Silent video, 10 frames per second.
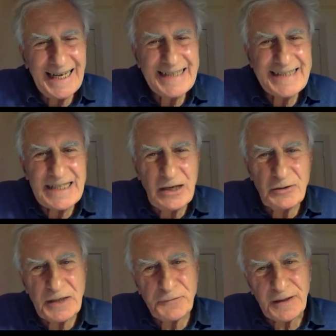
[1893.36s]
It's
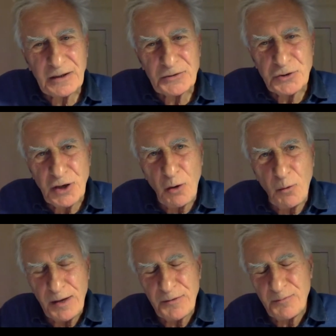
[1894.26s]
so difficult, you know,
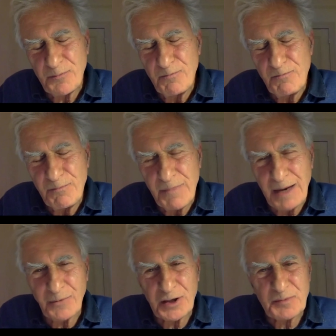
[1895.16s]
with
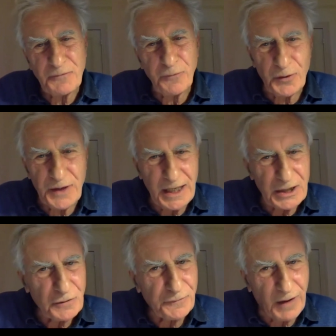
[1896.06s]
memories before the
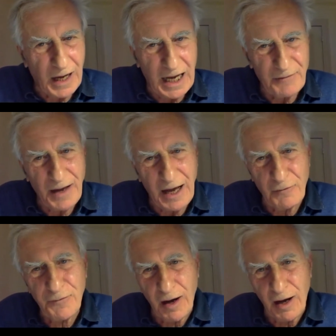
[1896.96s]
age of five,
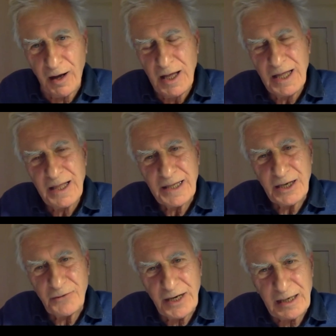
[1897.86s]
how far
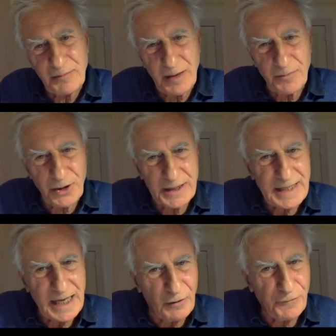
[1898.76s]
they're real
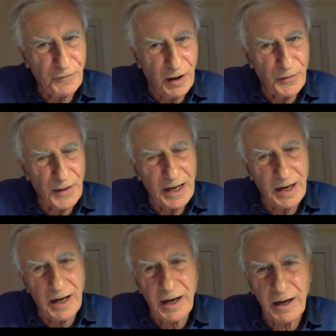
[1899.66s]
memories, how far they
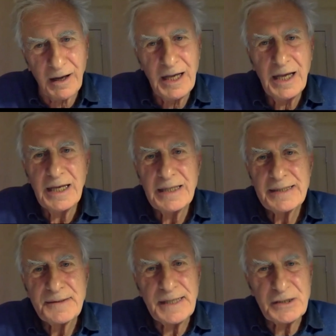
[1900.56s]
are
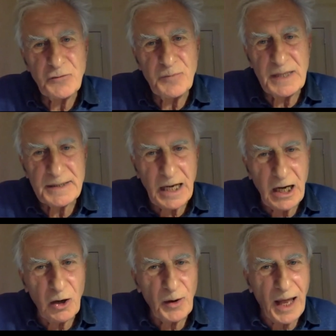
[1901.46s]
things you've been
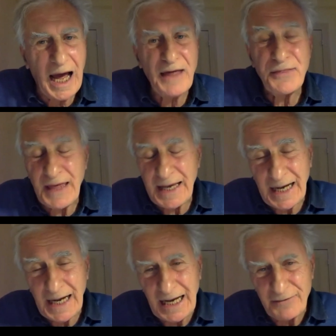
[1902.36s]
told. I
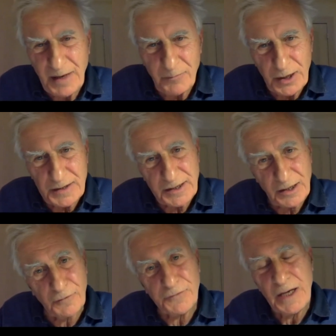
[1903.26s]
think I have memories
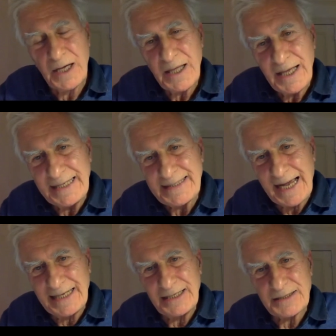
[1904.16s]
of
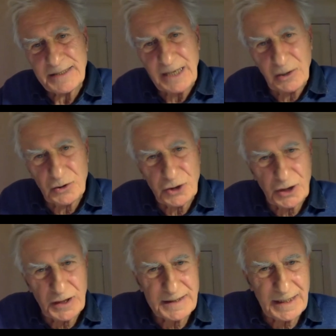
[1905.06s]
Italian
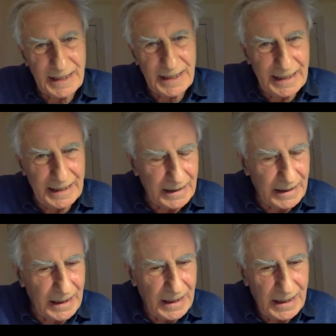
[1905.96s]
soldiers
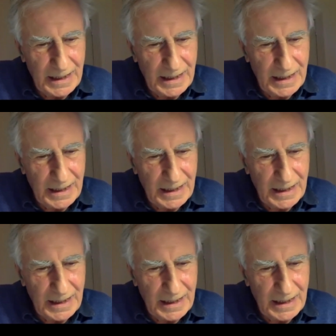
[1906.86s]
in